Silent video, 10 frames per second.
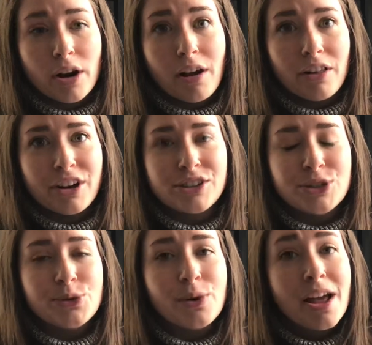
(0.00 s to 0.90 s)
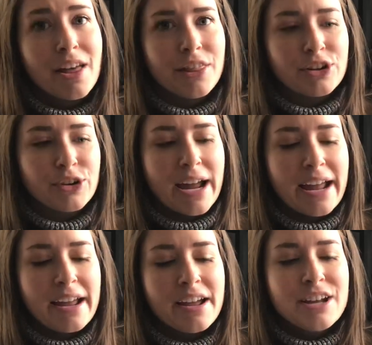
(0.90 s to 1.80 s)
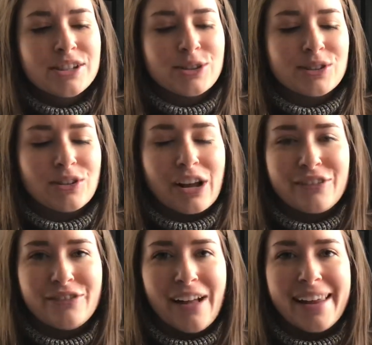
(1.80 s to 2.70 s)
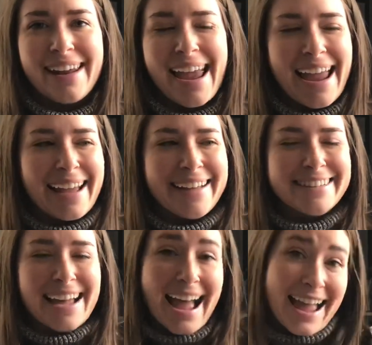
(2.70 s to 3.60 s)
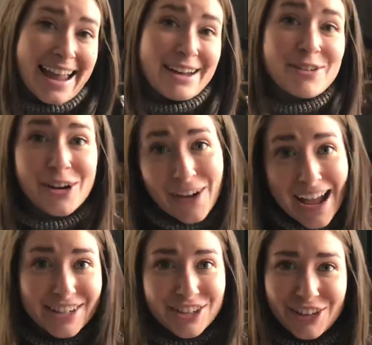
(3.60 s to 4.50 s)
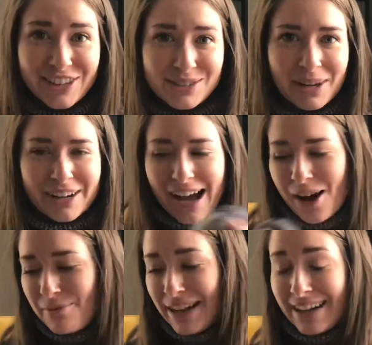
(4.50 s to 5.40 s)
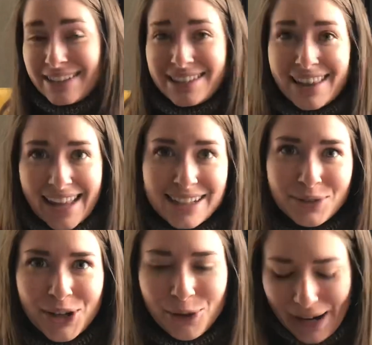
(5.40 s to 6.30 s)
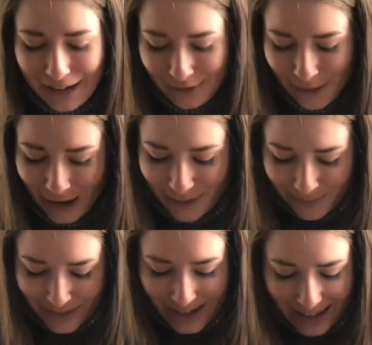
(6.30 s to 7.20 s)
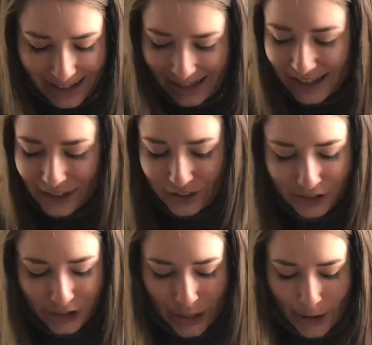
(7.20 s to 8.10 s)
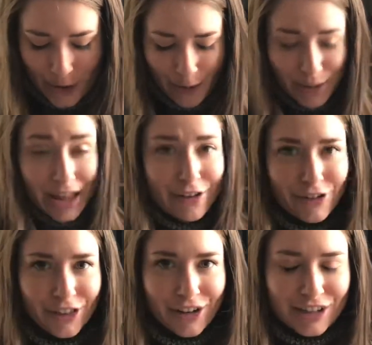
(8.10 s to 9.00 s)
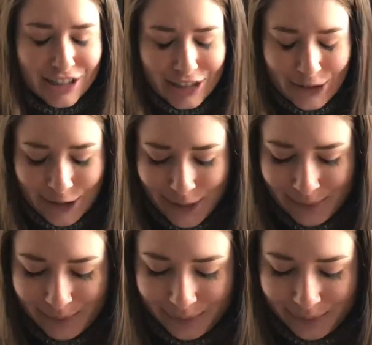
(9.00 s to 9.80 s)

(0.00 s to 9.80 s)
color to the gray, so it's a lot of fun. And I will go ahead and show you the sweater now because that's what you're waiting for. So without further ado,